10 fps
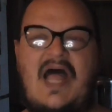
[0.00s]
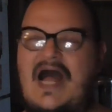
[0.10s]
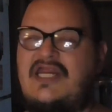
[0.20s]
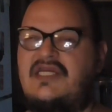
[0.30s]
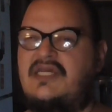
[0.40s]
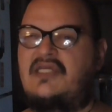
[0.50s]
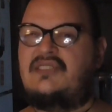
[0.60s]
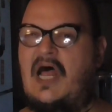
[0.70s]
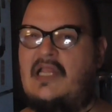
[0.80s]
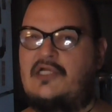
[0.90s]
I didn't
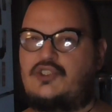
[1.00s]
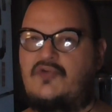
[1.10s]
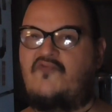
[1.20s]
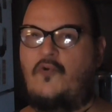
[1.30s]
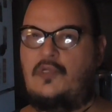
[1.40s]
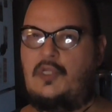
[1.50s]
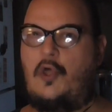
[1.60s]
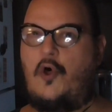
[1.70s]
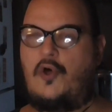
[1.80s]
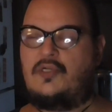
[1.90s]
acknowledge it for a
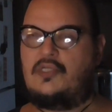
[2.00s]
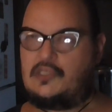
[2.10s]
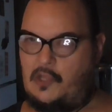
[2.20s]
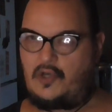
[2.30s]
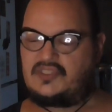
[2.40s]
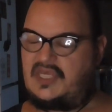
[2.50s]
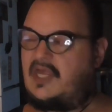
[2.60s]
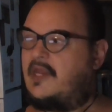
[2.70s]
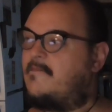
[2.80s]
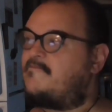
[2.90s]
long, long
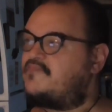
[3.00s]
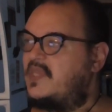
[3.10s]
time.